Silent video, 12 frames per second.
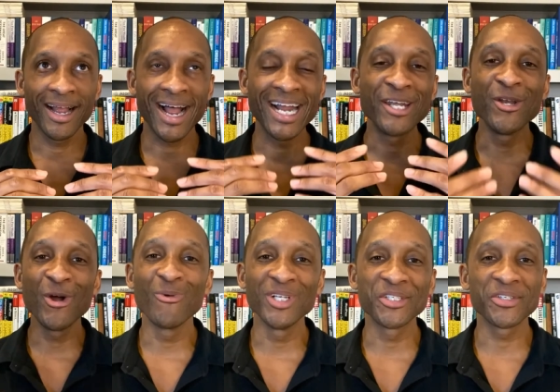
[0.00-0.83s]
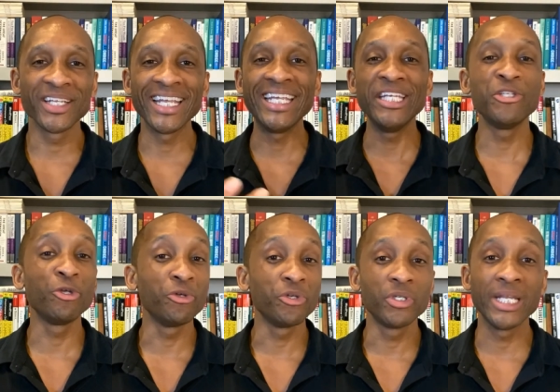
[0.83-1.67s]
I know it's
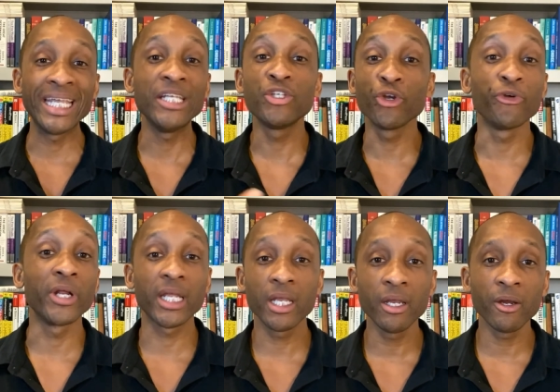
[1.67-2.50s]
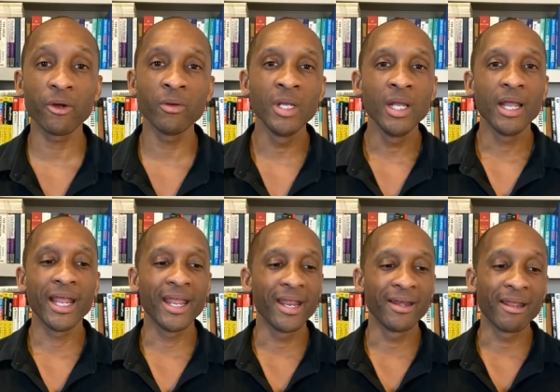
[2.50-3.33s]
easier easier to hear
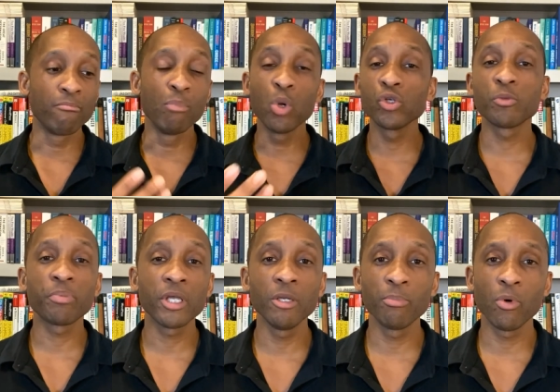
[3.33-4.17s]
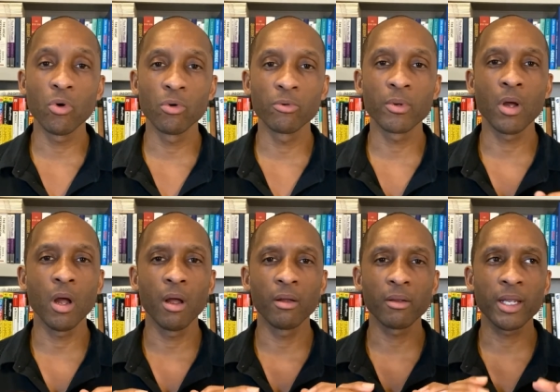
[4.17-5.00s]
and and most people
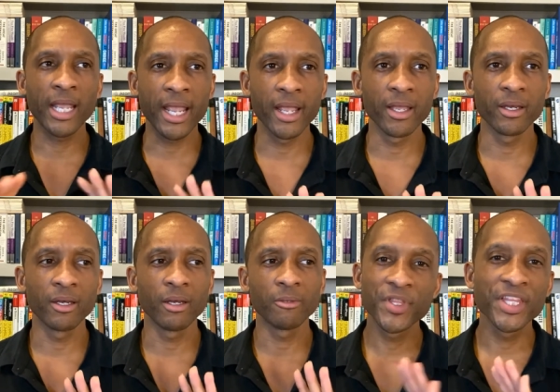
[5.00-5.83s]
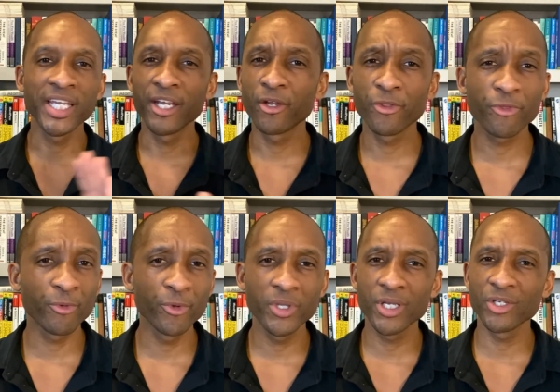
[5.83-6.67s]
can think
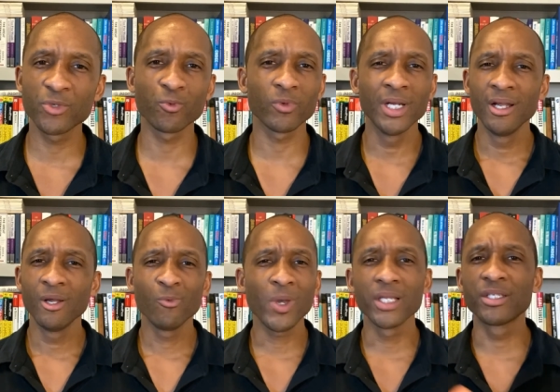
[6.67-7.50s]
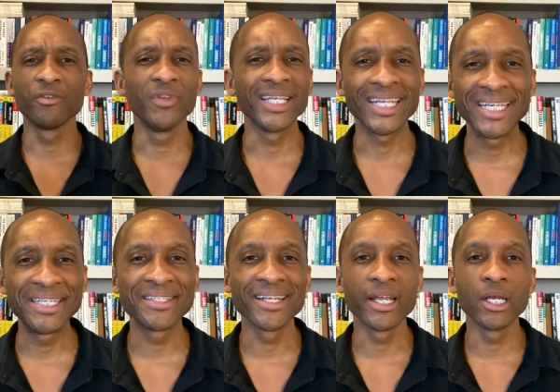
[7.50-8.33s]
through this relatively
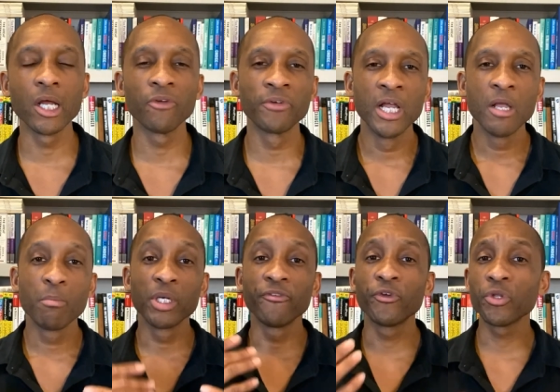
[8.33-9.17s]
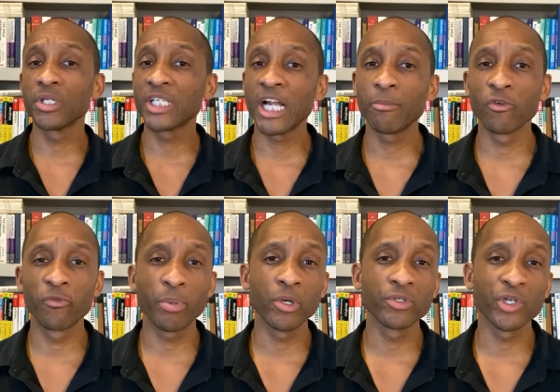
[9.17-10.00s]
easy enough, but if you're the type
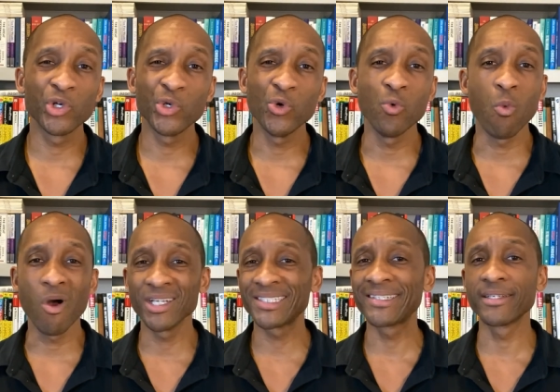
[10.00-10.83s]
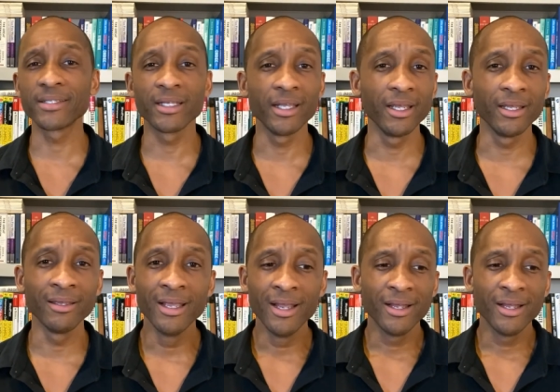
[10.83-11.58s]
of person who wants to see,